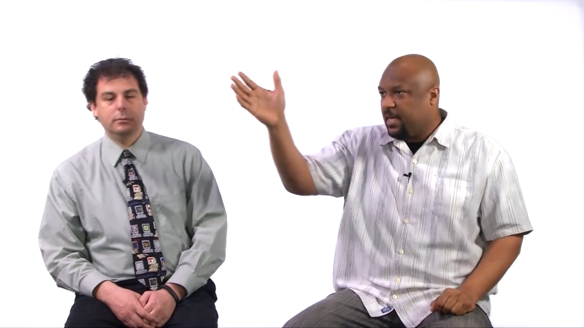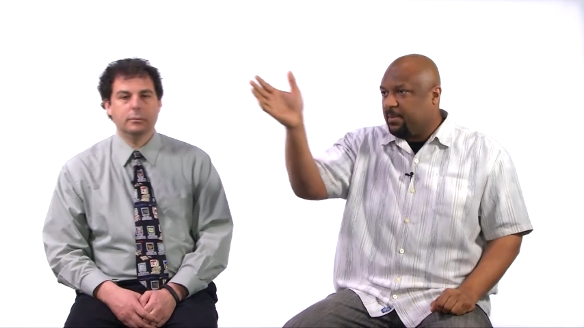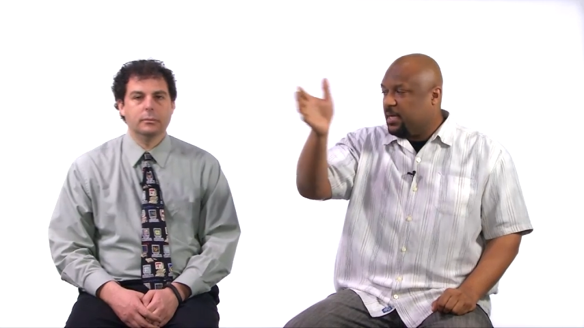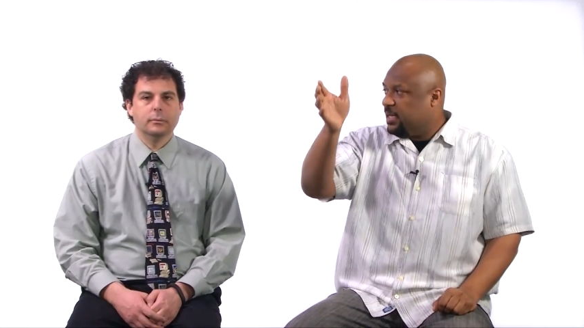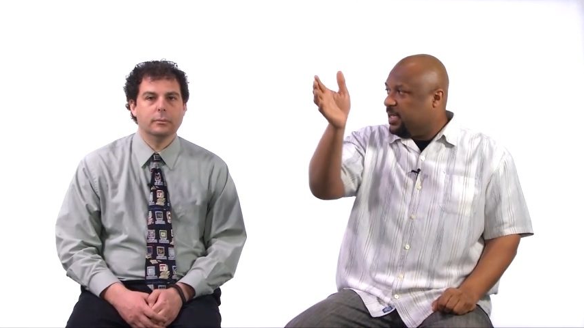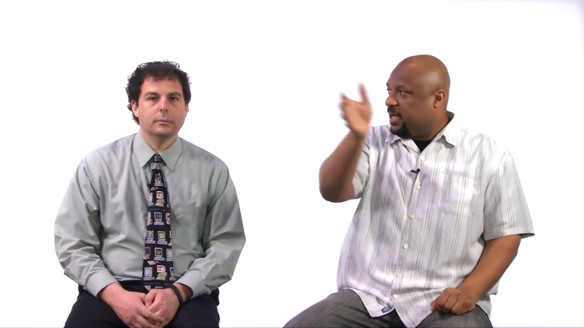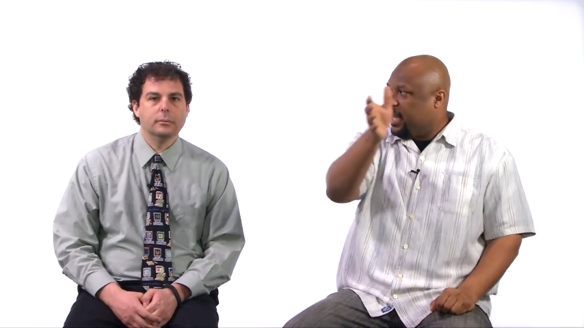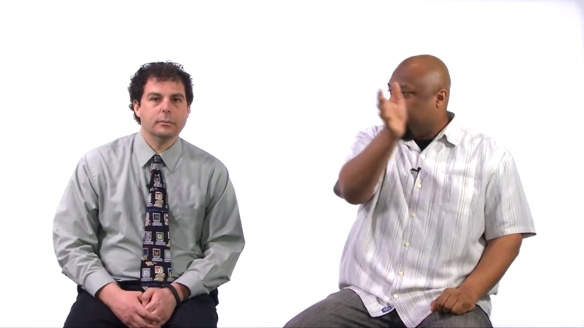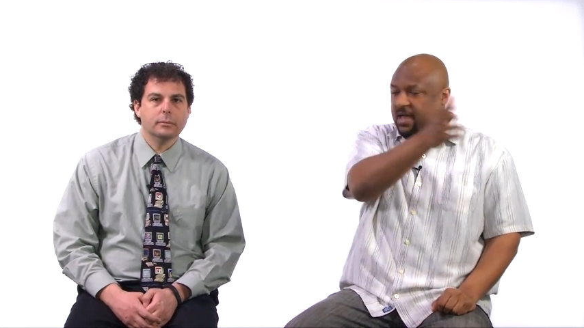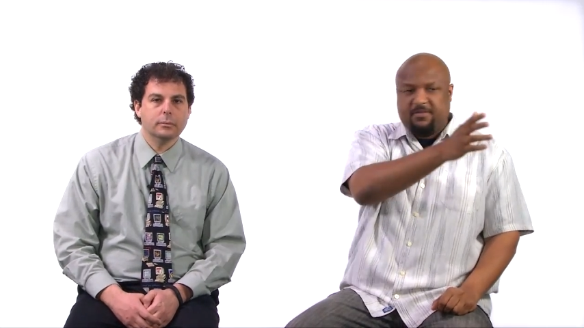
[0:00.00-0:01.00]
Speaker 1: kept cutting it in
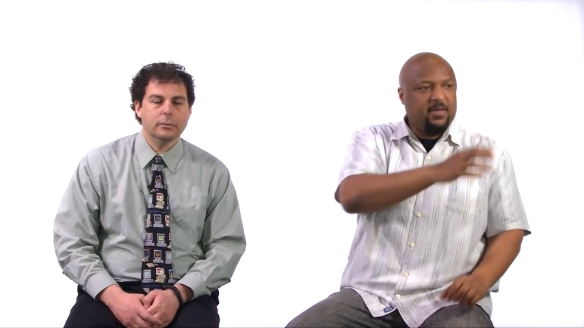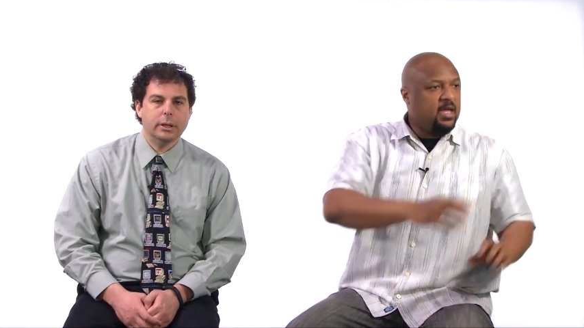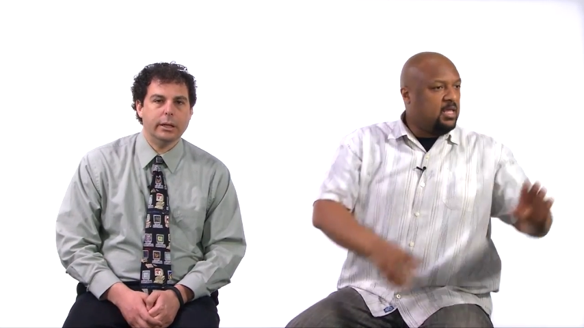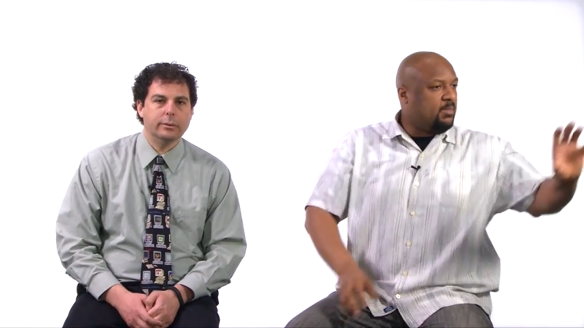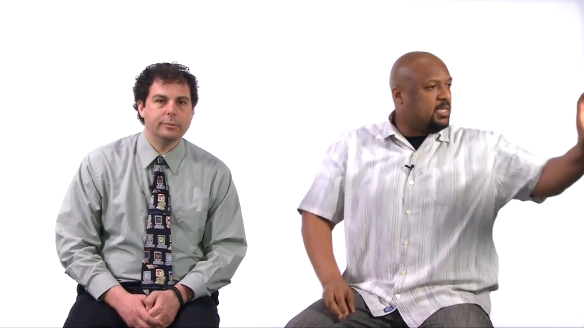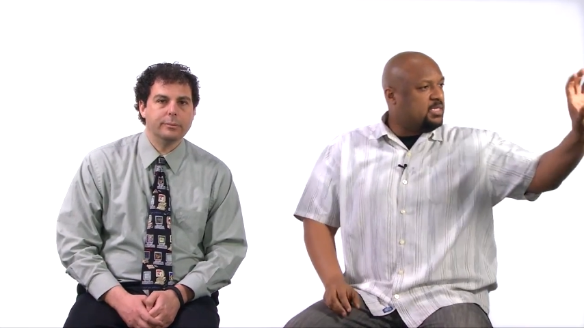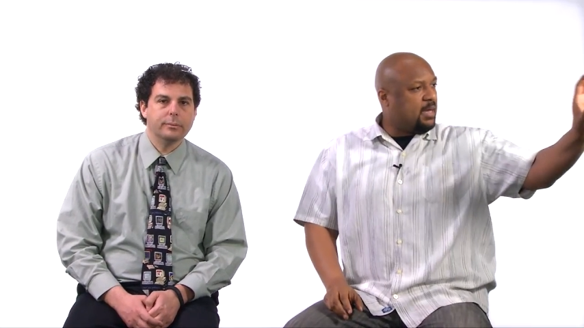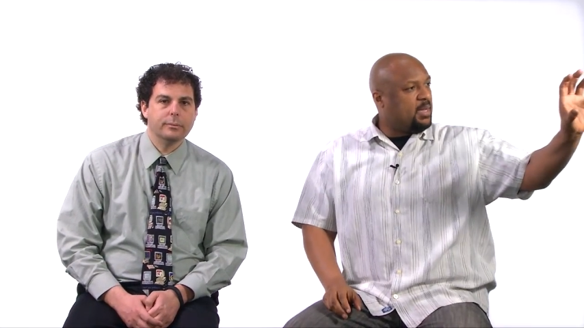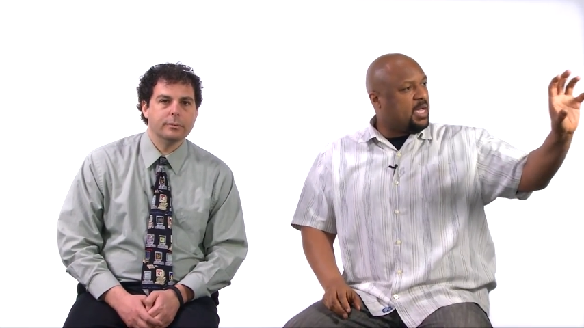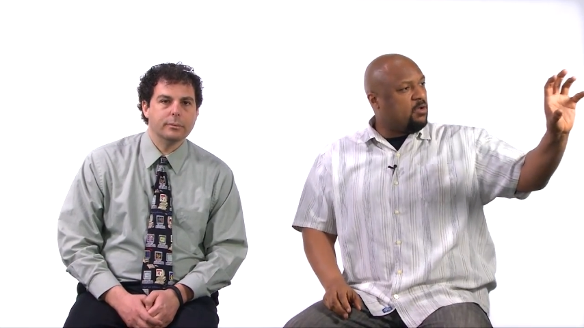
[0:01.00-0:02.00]
half, okay. and by the time
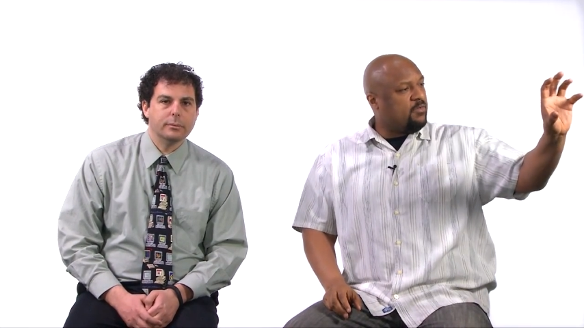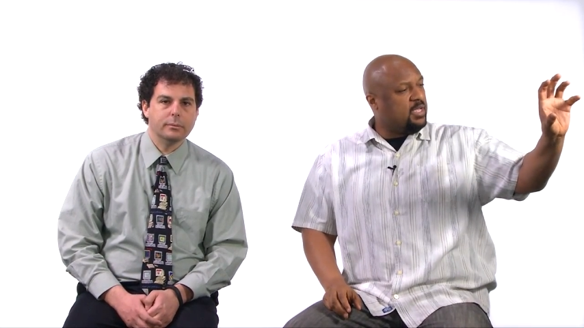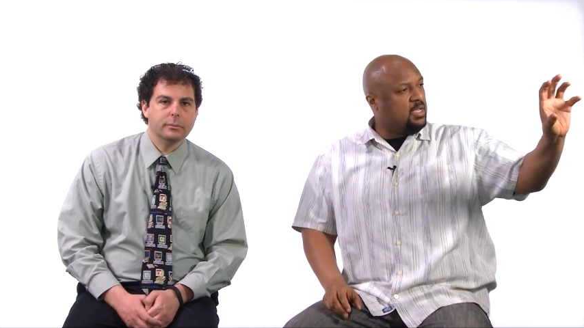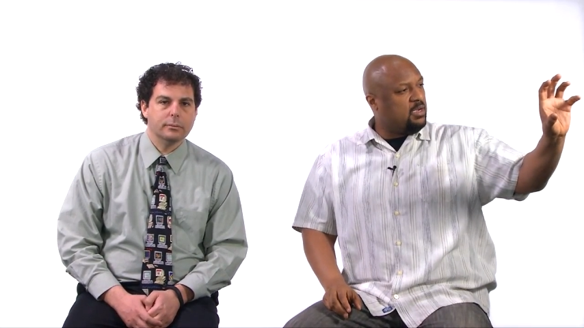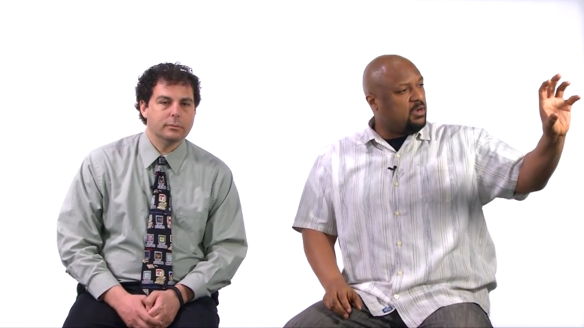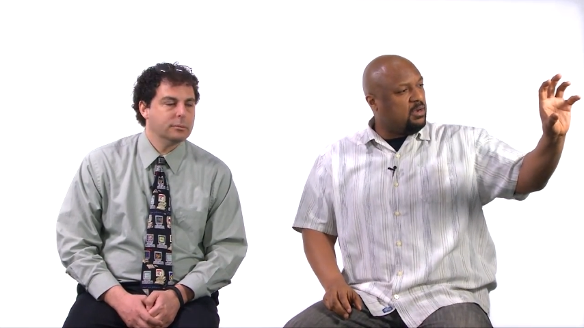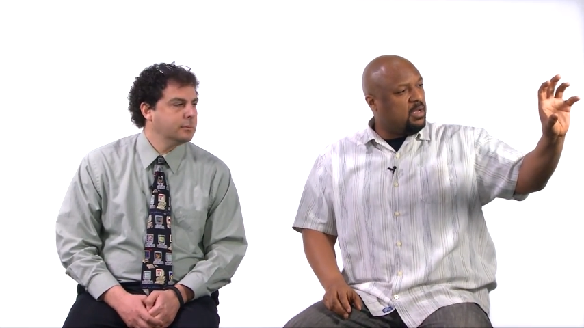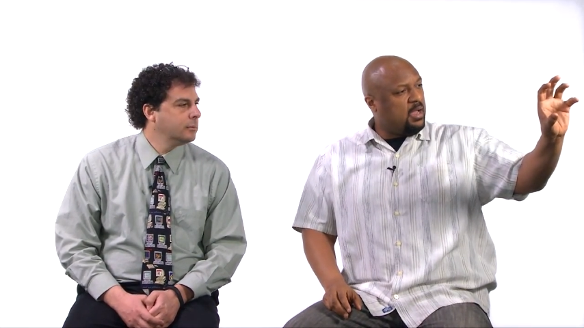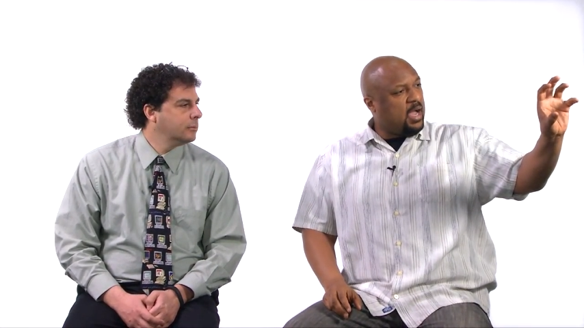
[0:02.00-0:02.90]
I got over here,